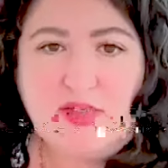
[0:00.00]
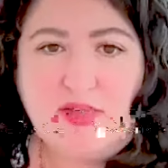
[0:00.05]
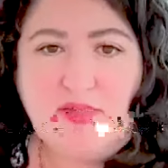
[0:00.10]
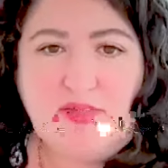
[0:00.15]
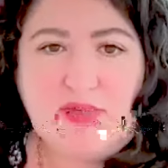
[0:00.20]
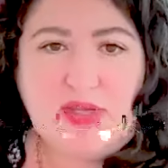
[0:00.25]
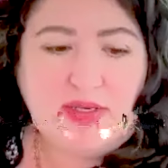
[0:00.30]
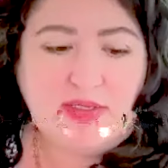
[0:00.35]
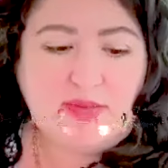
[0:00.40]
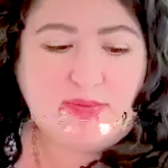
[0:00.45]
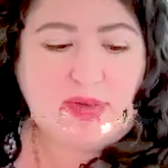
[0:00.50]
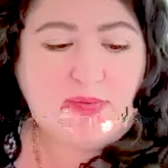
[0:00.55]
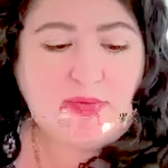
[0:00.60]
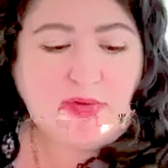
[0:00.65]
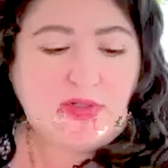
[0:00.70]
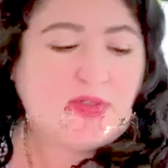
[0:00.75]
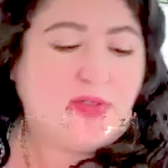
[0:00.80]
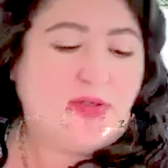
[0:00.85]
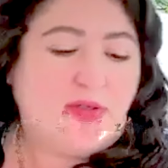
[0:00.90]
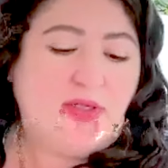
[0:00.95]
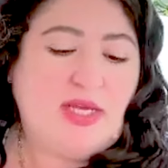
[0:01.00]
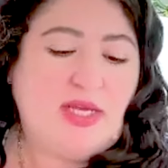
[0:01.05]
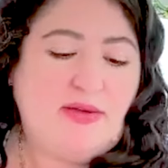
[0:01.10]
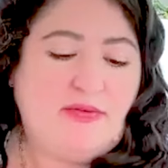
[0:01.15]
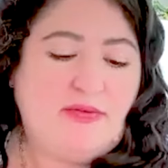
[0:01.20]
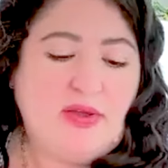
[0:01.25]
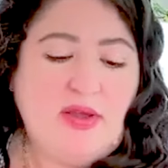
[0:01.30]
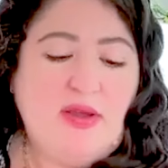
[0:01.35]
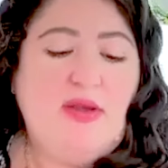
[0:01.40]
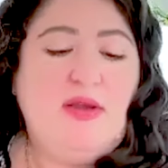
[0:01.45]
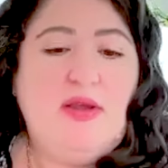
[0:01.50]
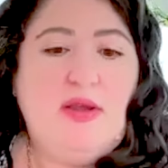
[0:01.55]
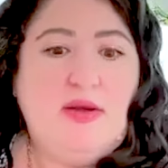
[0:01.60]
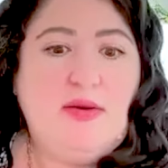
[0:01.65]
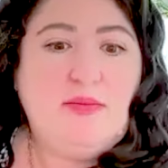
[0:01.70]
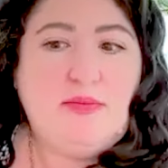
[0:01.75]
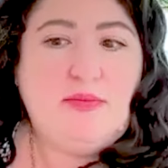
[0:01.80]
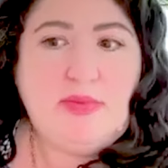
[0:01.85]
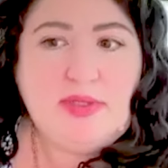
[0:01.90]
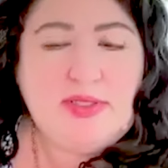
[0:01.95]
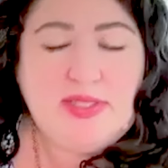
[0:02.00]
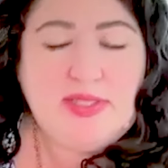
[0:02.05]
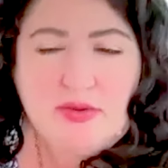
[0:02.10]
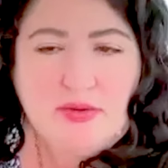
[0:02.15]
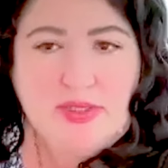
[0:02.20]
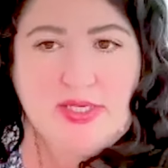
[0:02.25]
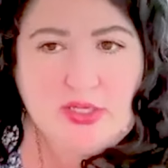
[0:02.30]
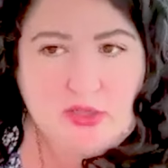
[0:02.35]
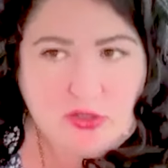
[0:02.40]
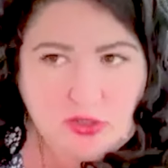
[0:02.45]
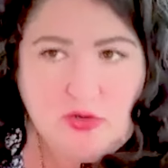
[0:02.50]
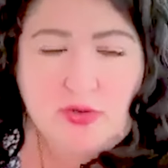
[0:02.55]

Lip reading: certain values in my personal life. Literally,